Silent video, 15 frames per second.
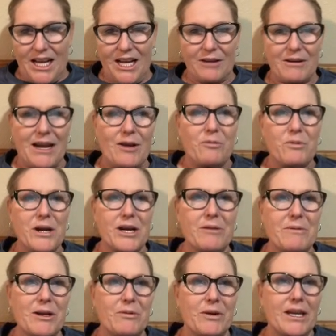all right, where are
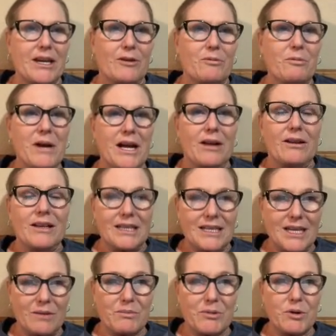we going here? Well,
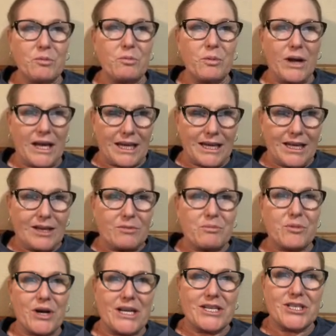number 1,
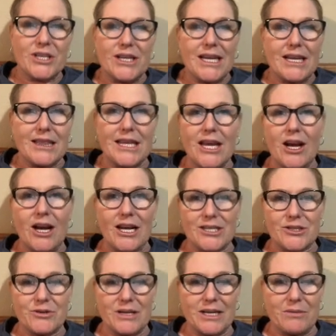Prussia and the
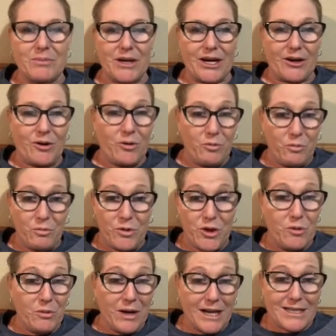Austrian Empire.
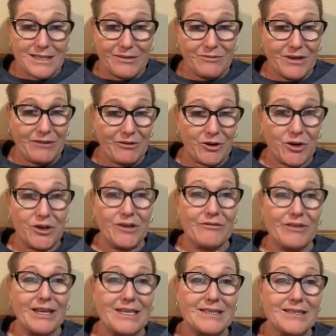You guys have never heard
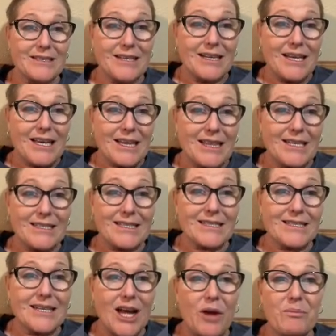of this. This has
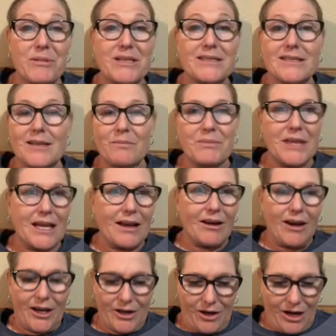not been something
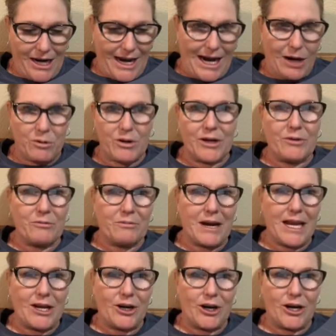on our
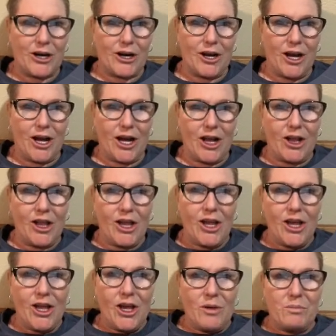radar at all.
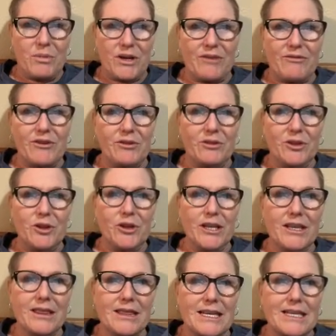But if you look
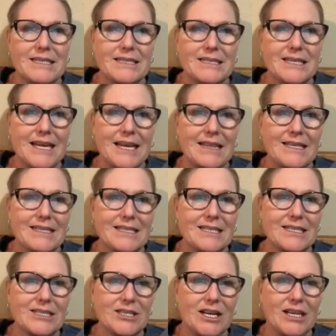at this and this
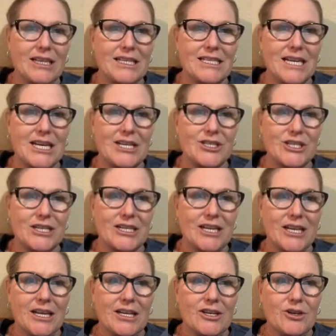consolidation,
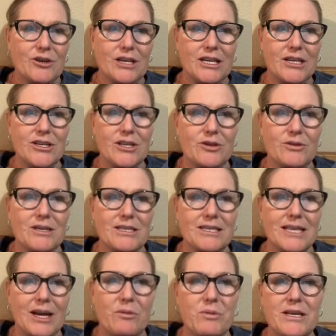you're going to notice
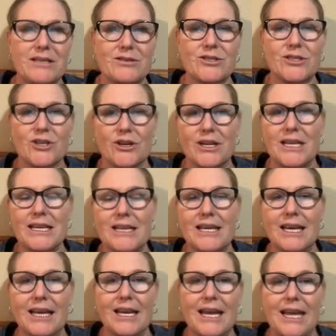that we're starting to
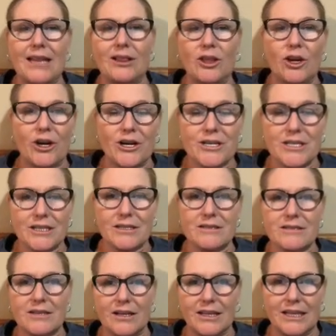get a large
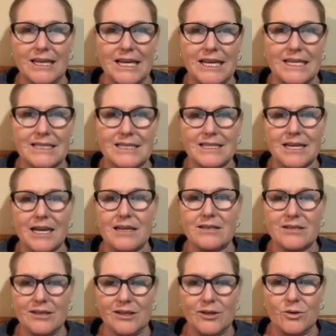consolidated state
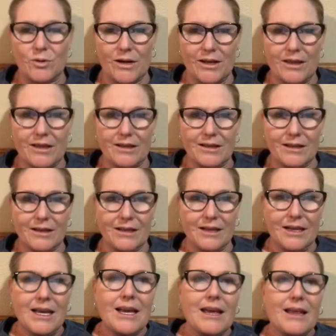to the north.
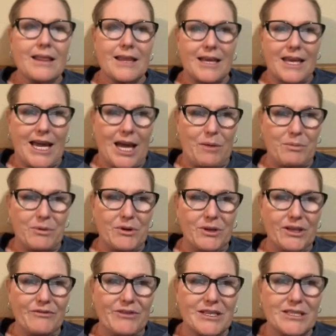The capital
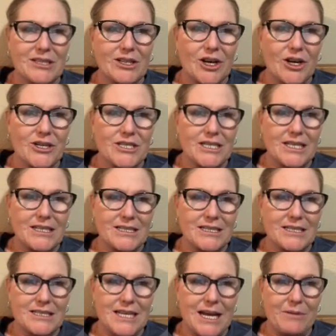of this large
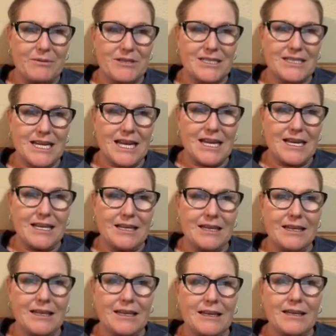established state
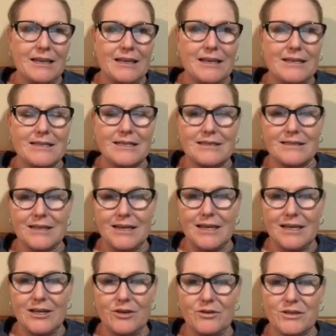is a city
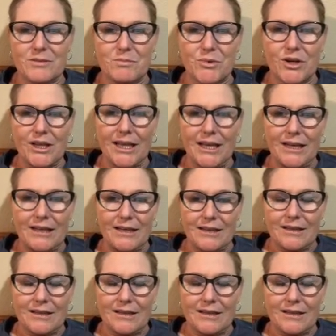known as Berlin.